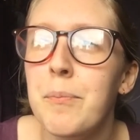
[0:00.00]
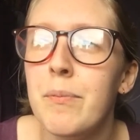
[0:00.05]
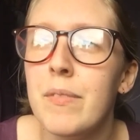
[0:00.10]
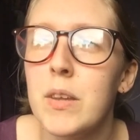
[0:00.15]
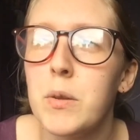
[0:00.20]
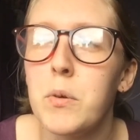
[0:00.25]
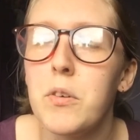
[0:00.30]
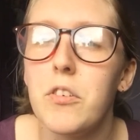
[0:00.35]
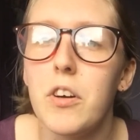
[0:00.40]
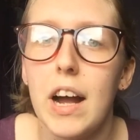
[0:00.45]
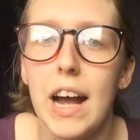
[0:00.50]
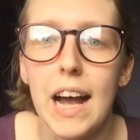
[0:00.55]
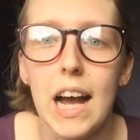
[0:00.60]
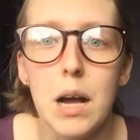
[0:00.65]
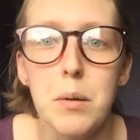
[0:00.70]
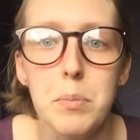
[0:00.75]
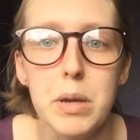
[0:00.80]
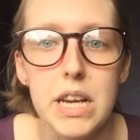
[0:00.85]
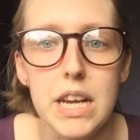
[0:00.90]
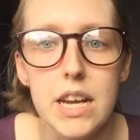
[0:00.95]
So we've got
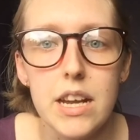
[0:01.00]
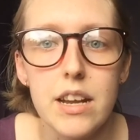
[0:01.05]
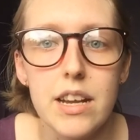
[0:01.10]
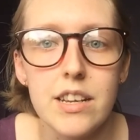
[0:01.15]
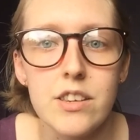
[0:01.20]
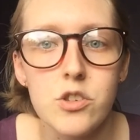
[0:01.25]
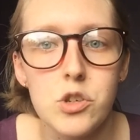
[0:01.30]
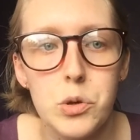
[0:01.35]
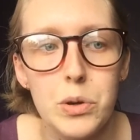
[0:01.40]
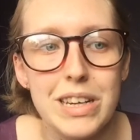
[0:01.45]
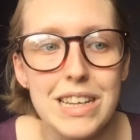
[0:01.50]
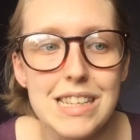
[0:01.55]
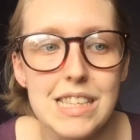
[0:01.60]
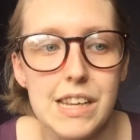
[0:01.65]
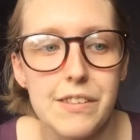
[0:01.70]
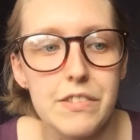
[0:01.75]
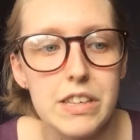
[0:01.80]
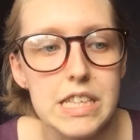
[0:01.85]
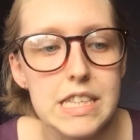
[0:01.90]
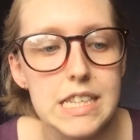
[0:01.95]
Abby in
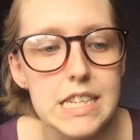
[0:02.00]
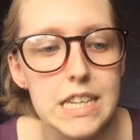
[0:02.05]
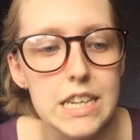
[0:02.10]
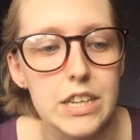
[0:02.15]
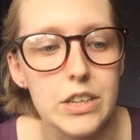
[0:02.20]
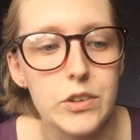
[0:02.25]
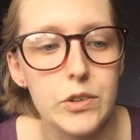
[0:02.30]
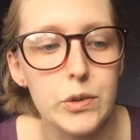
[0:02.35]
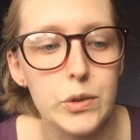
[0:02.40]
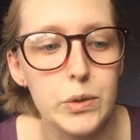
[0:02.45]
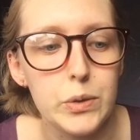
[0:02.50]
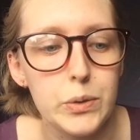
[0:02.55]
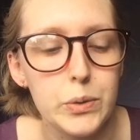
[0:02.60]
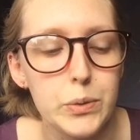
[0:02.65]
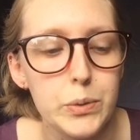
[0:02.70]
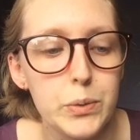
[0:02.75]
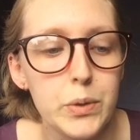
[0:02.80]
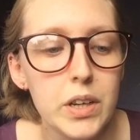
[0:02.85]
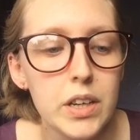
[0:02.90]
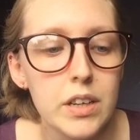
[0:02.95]
2017,
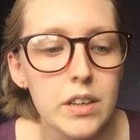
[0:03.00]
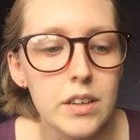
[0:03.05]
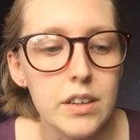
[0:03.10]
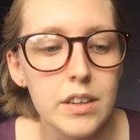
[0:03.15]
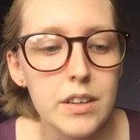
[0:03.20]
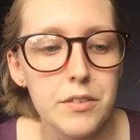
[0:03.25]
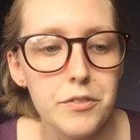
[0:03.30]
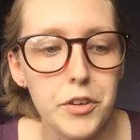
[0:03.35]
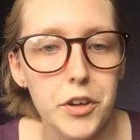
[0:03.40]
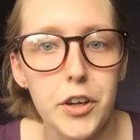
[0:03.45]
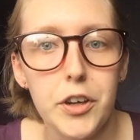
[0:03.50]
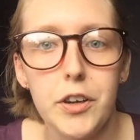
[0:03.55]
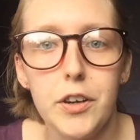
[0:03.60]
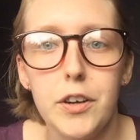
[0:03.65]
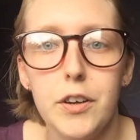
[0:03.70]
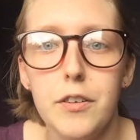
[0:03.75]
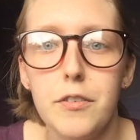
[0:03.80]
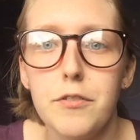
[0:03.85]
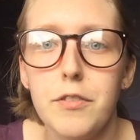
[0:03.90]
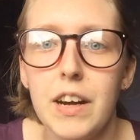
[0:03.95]
who for
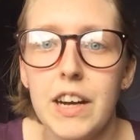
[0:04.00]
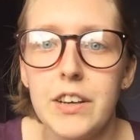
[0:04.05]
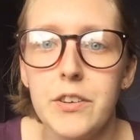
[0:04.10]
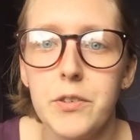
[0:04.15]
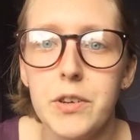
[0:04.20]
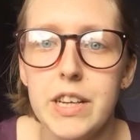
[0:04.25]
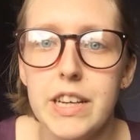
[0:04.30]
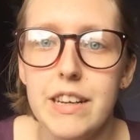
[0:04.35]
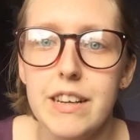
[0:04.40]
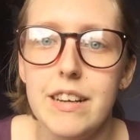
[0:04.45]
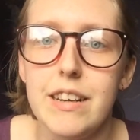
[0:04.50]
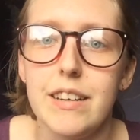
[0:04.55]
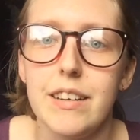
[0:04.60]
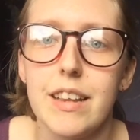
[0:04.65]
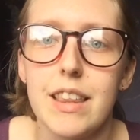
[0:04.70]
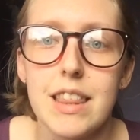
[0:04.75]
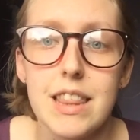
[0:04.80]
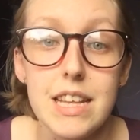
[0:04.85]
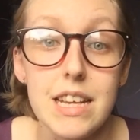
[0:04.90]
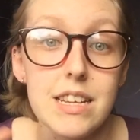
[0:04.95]
her final year
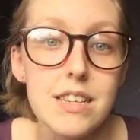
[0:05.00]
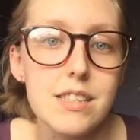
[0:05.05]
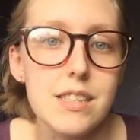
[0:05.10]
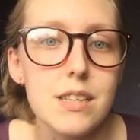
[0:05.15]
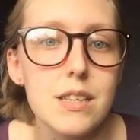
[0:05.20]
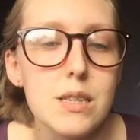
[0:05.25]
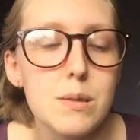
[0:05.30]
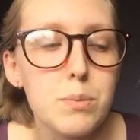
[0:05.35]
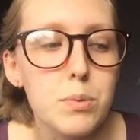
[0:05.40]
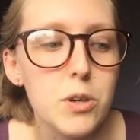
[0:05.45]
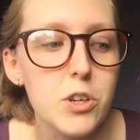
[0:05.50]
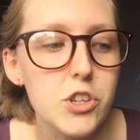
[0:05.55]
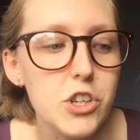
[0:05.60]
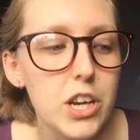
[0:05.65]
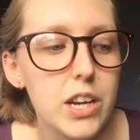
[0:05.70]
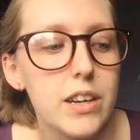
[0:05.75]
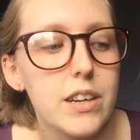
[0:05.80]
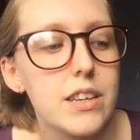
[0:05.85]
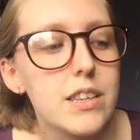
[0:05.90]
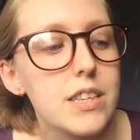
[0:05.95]
thesis
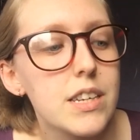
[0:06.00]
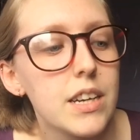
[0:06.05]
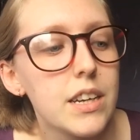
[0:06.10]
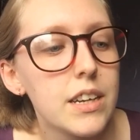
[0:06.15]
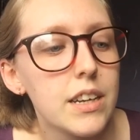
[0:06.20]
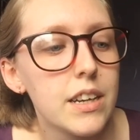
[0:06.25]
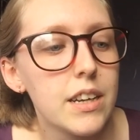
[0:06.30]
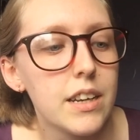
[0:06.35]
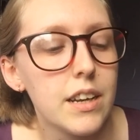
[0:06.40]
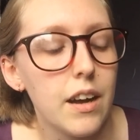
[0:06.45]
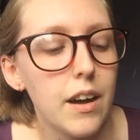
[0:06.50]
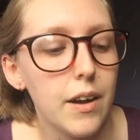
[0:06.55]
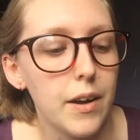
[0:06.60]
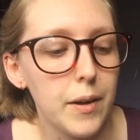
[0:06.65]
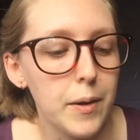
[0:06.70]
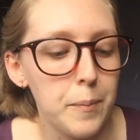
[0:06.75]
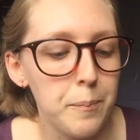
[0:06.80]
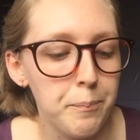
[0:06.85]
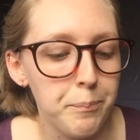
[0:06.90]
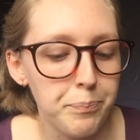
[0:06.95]
project
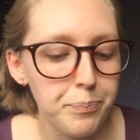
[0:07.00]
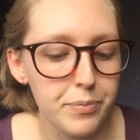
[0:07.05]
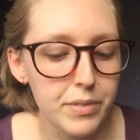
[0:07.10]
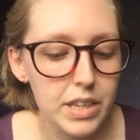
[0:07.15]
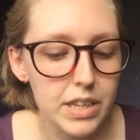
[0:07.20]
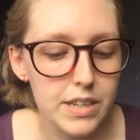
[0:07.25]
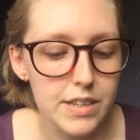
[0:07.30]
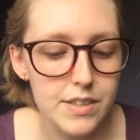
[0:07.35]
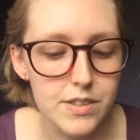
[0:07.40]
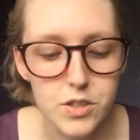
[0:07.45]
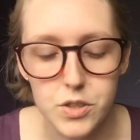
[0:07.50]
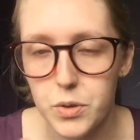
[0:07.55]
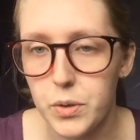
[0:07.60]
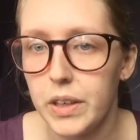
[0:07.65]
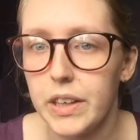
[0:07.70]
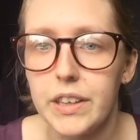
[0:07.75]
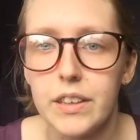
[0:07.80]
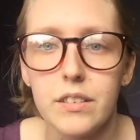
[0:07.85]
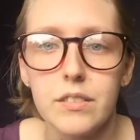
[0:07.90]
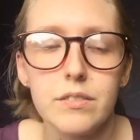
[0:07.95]
is
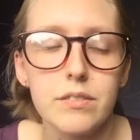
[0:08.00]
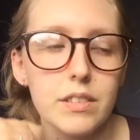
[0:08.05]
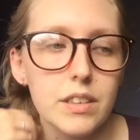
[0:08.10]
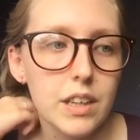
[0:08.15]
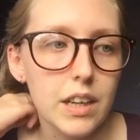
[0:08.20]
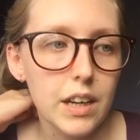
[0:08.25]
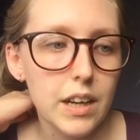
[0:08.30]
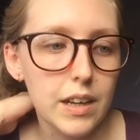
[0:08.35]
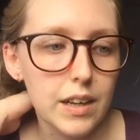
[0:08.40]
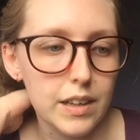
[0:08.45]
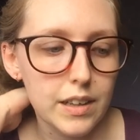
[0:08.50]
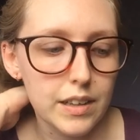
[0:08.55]
doing a